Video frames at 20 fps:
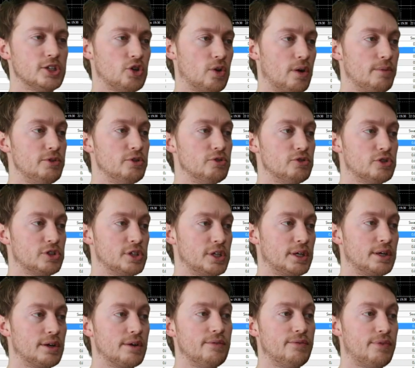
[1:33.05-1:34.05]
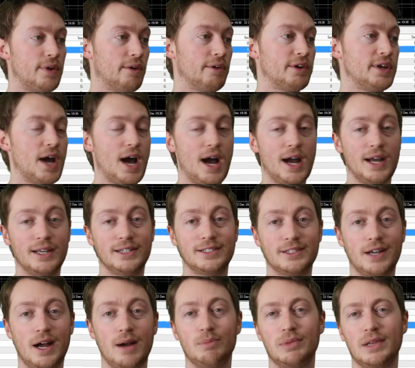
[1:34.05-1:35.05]
So I'm using a very high
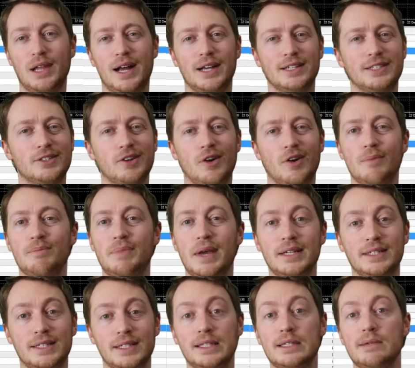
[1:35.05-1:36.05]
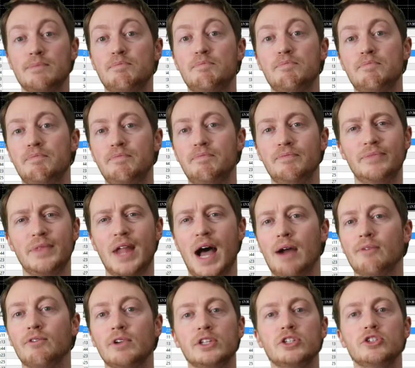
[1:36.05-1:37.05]
stop loss, so I'm basically
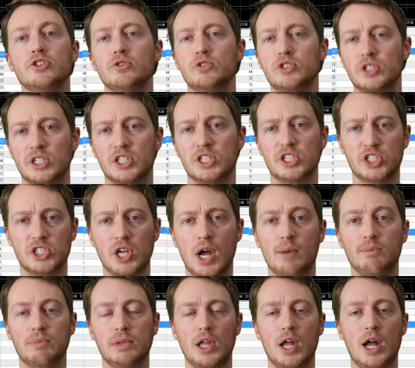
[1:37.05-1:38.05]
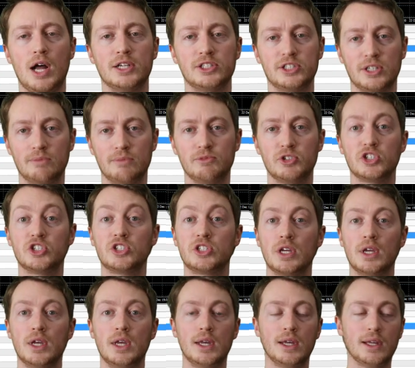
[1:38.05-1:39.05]
not really using a stop loss. I'm
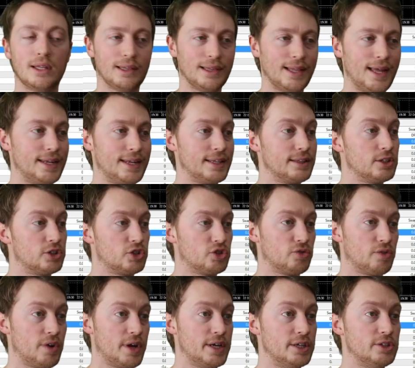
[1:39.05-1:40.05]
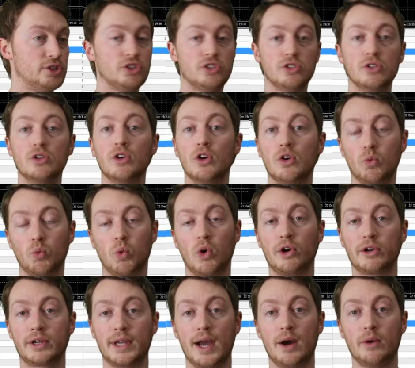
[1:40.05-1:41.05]
just letting the trades
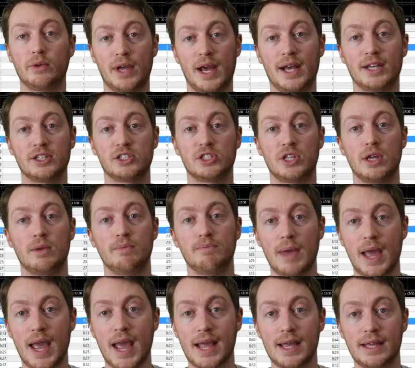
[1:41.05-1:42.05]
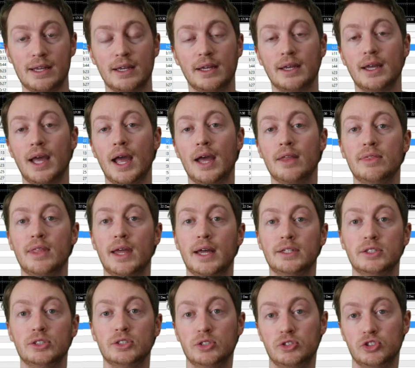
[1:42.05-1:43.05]
work out as they may and
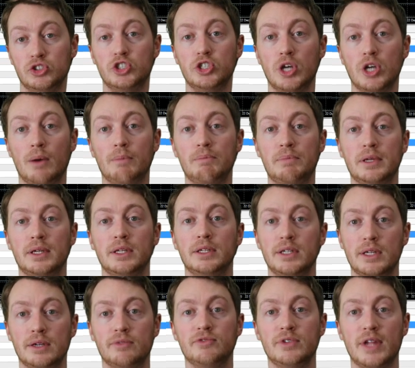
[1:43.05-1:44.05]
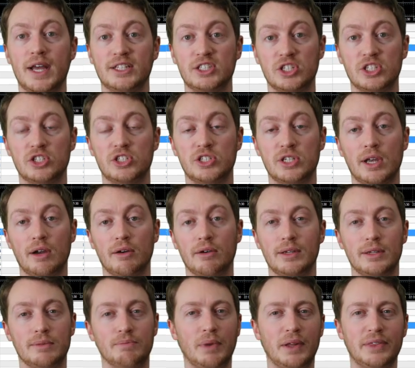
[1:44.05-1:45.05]
then jump in if
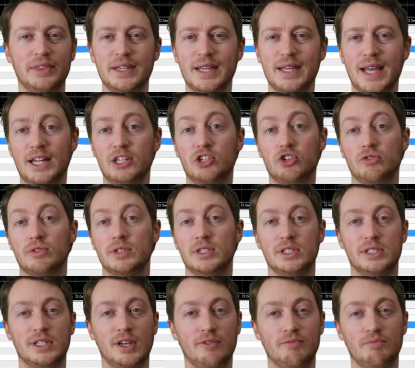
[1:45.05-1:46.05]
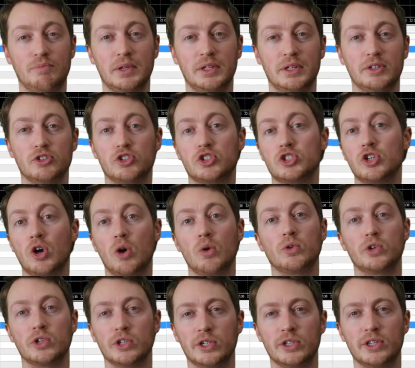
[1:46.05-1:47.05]
necessary. But the entries have been
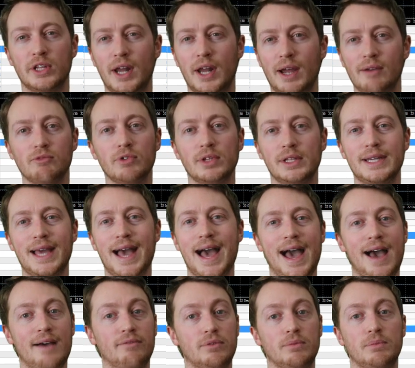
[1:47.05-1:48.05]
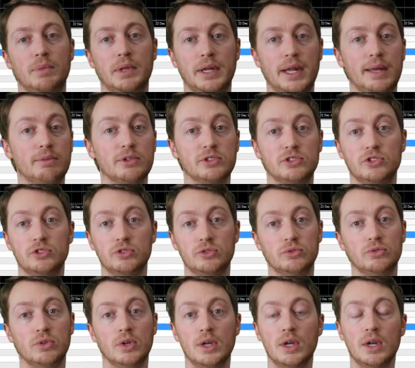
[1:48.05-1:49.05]
so good that I really haven't been able
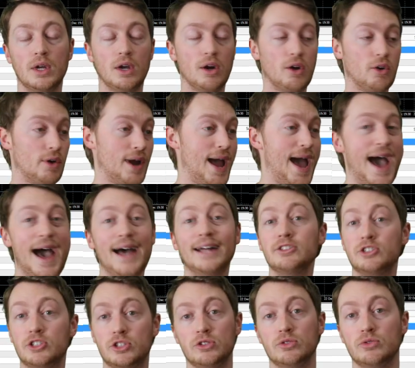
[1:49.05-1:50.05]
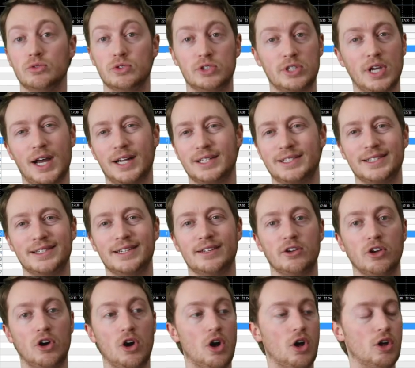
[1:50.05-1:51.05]
to or had to touch
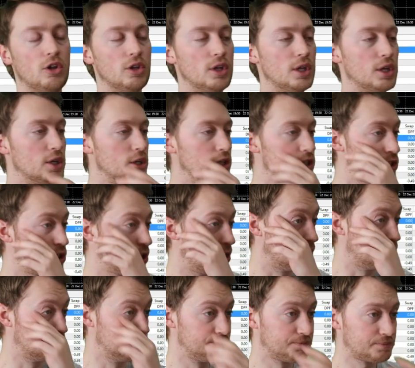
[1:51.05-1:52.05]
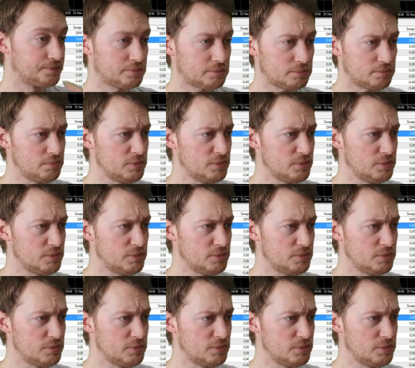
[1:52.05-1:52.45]
it at all. So